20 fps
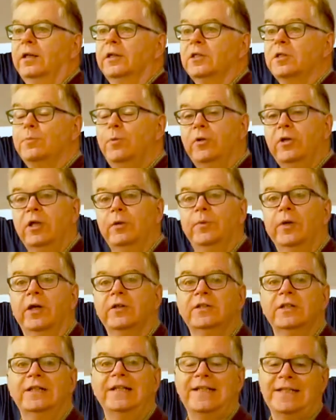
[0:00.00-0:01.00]
This morning we're
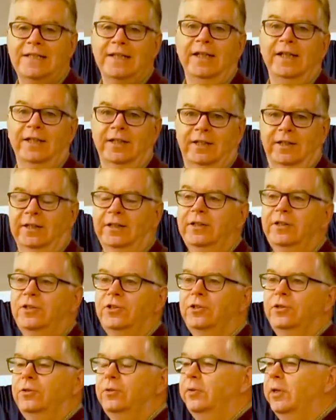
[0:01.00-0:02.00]
going to listen in
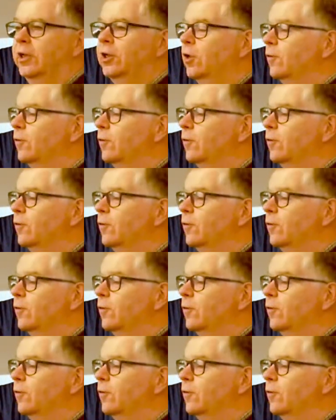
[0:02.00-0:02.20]
to a